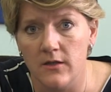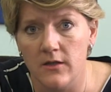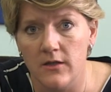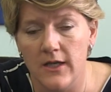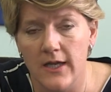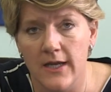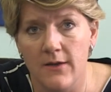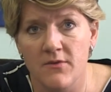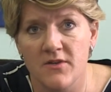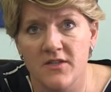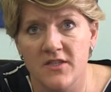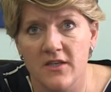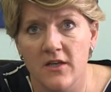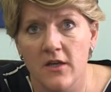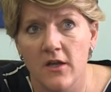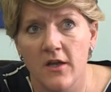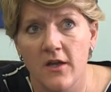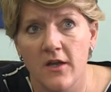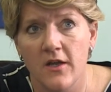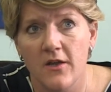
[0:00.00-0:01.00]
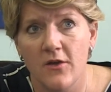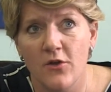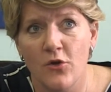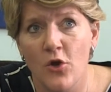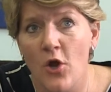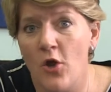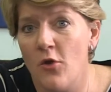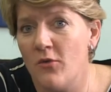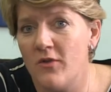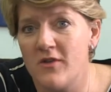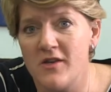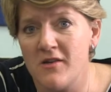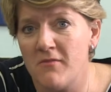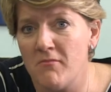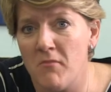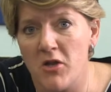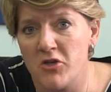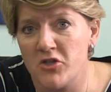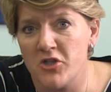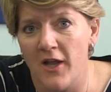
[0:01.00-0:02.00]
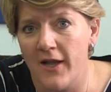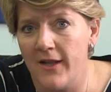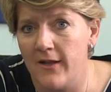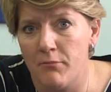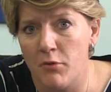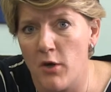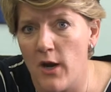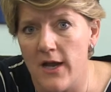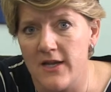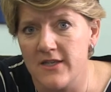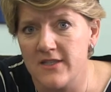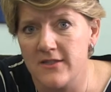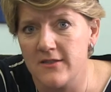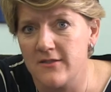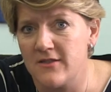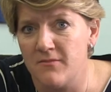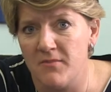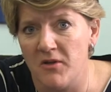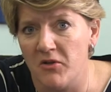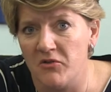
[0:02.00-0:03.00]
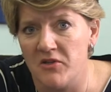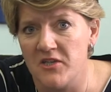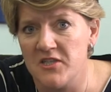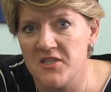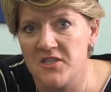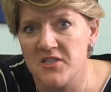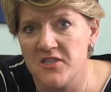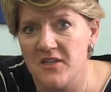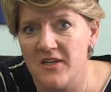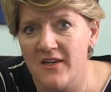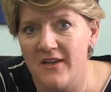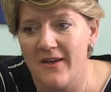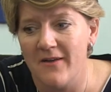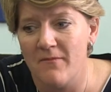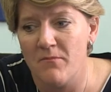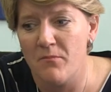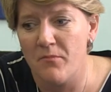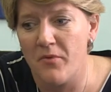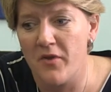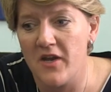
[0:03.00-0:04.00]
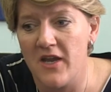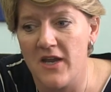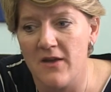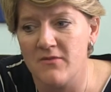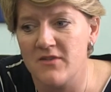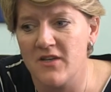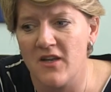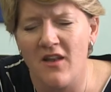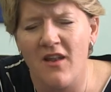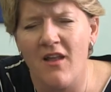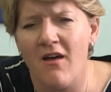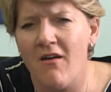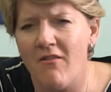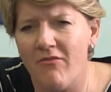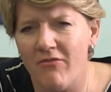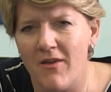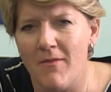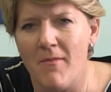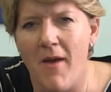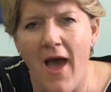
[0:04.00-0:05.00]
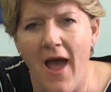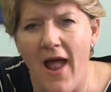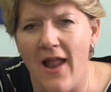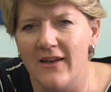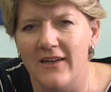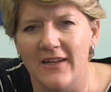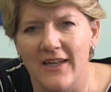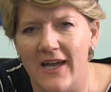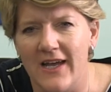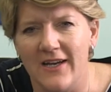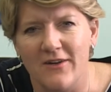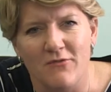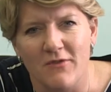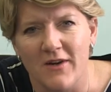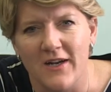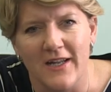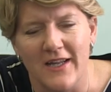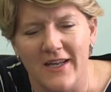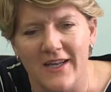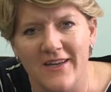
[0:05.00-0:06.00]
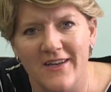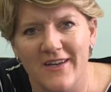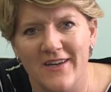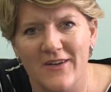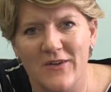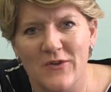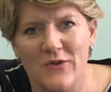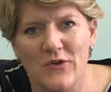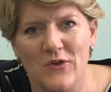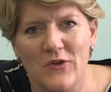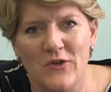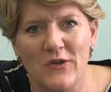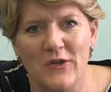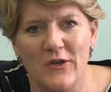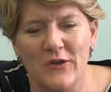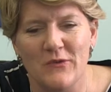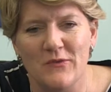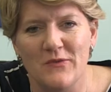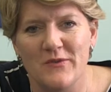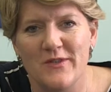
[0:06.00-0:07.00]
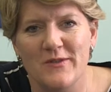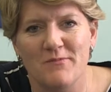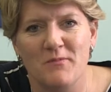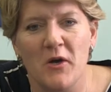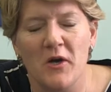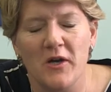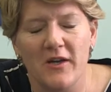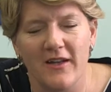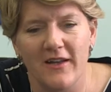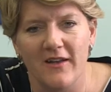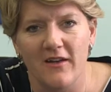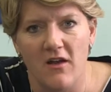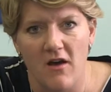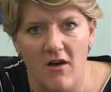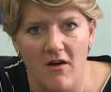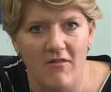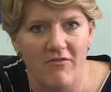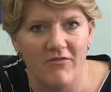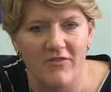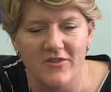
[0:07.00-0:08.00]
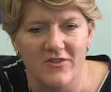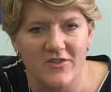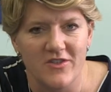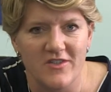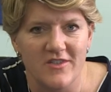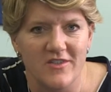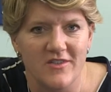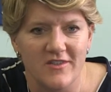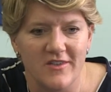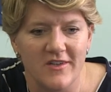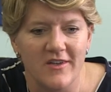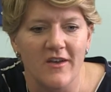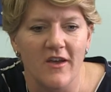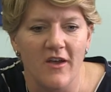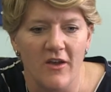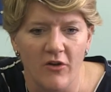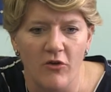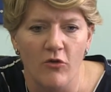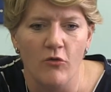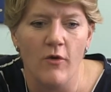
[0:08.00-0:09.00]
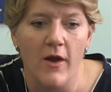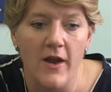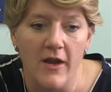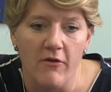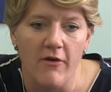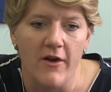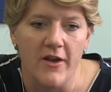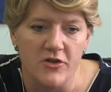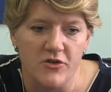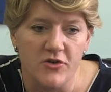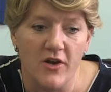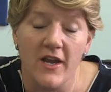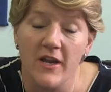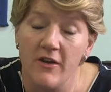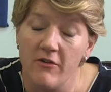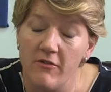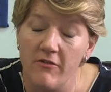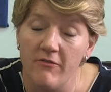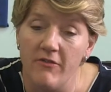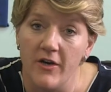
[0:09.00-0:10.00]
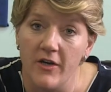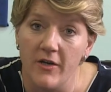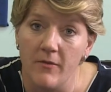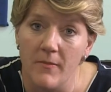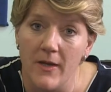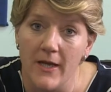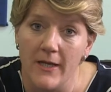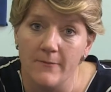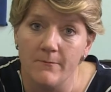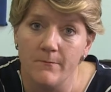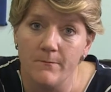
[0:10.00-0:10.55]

He was, didn't much like the press, to be honest, but he was a lovely man, and he had a really, sparkling laugh, and just a great, great trainer and a very good man.